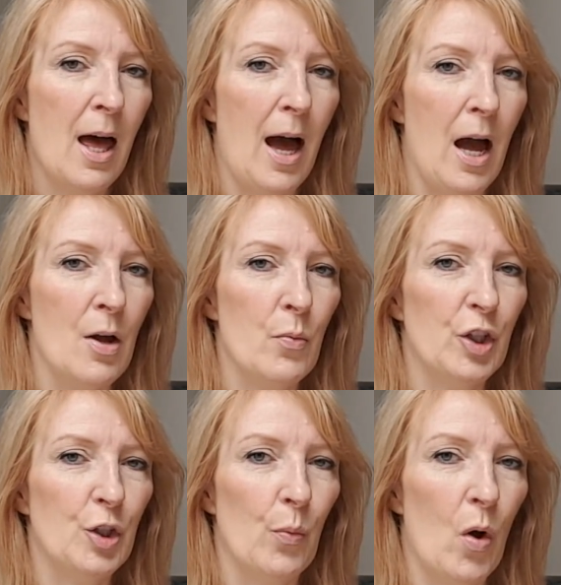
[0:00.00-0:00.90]
I
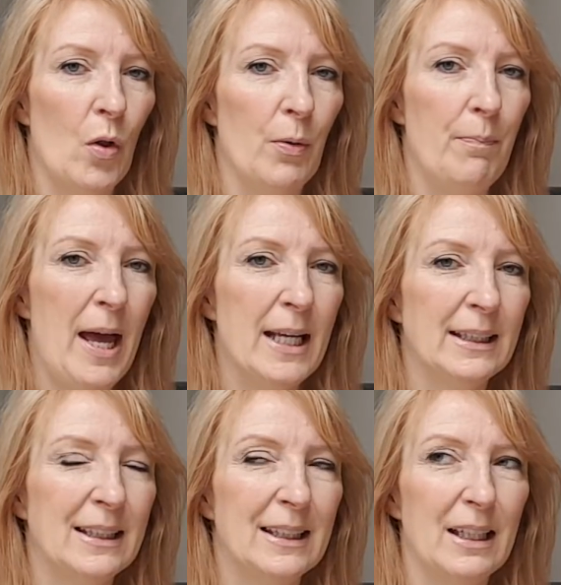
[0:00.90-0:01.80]
wish you all the
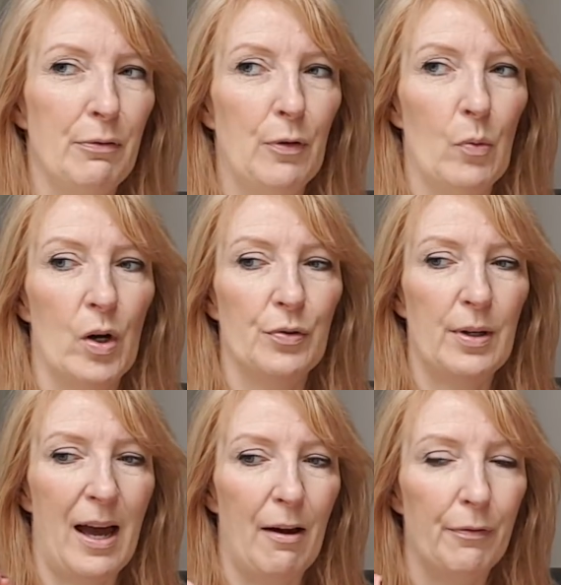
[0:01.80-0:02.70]
best. If you want
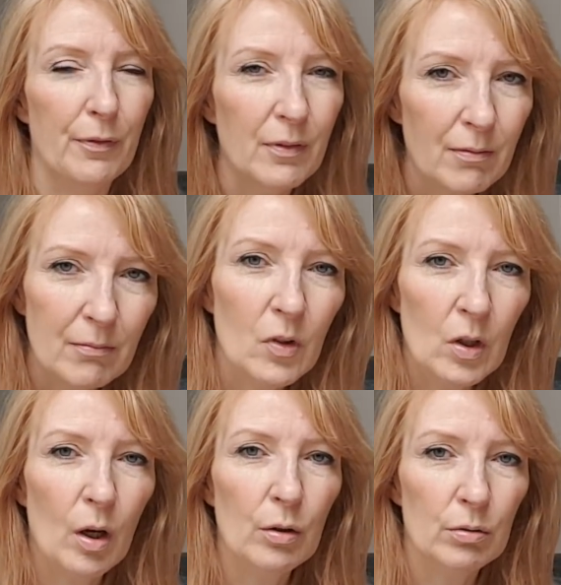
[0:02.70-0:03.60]
to have, you
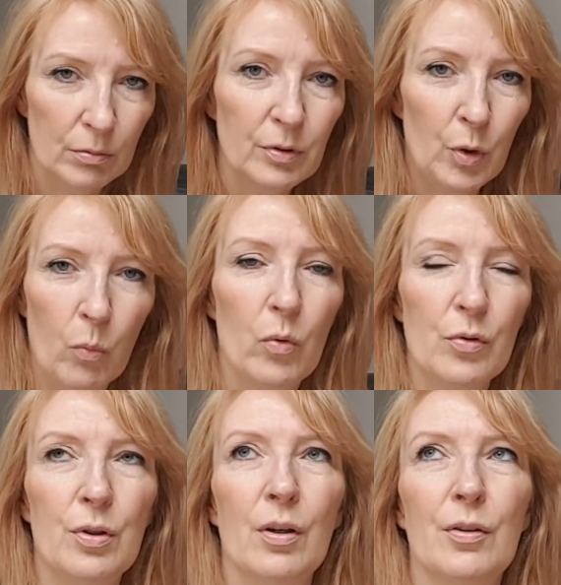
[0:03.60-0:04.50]
know, the
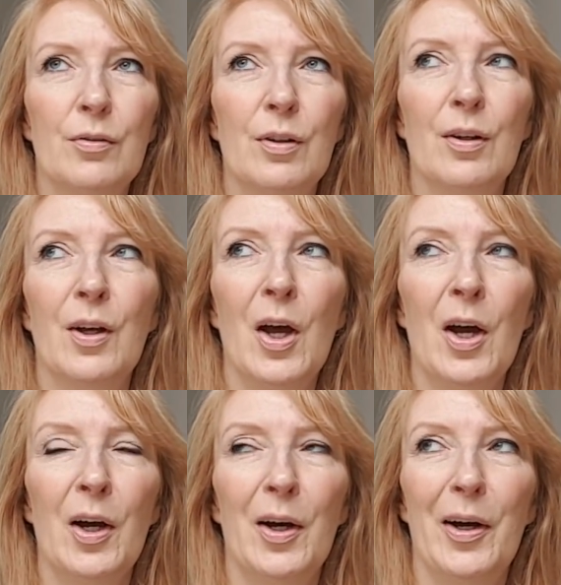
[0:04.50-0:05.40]
the the
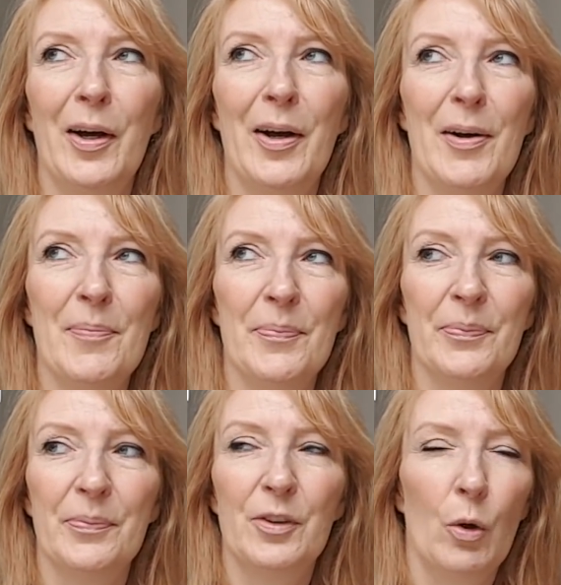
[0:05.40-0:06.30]
um,
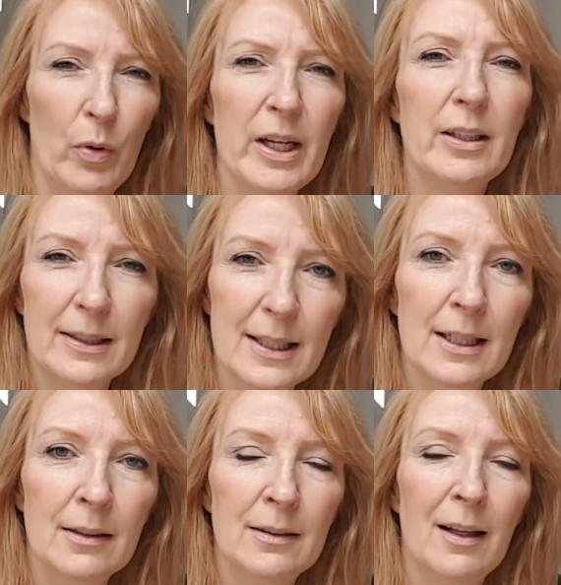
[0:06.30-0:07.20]
the real
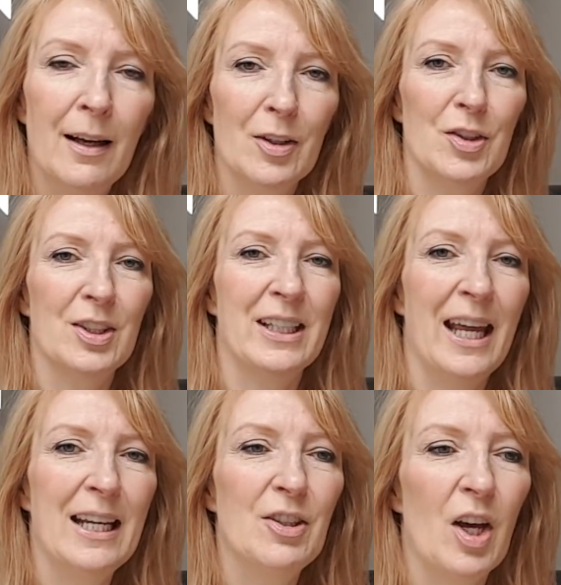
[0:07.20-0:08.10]
deal, just
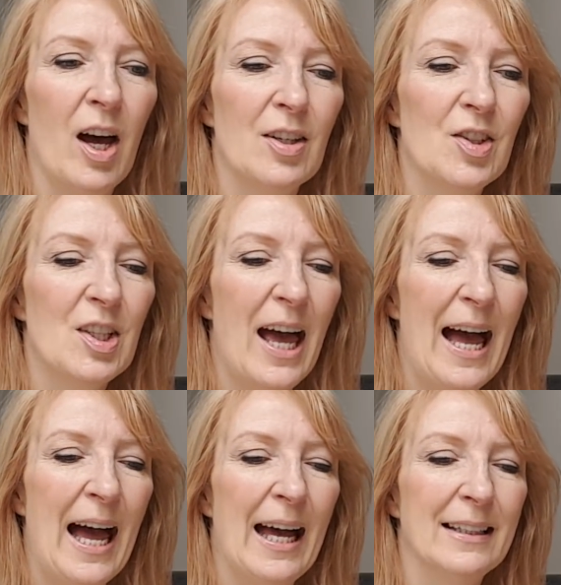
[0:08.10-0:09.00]
get in touch.
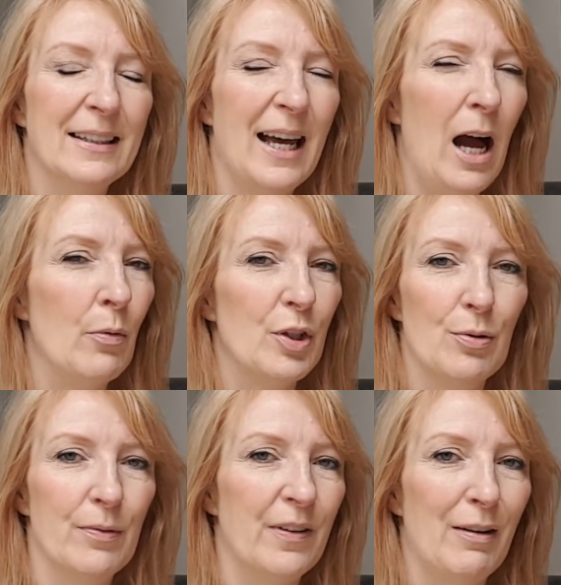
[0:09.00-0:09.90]
And uh, I wish
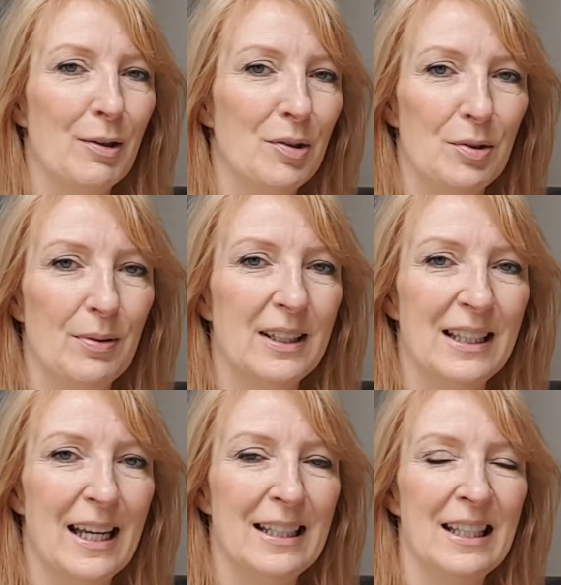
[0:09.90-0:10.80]
you a very good
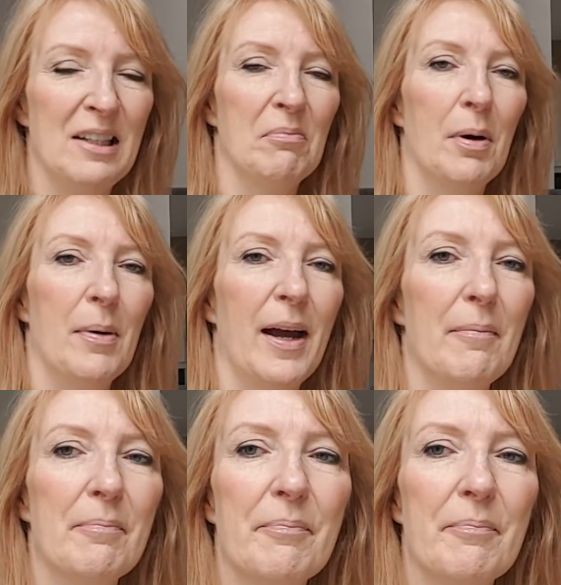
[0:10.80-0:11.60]
2018. Bye bye.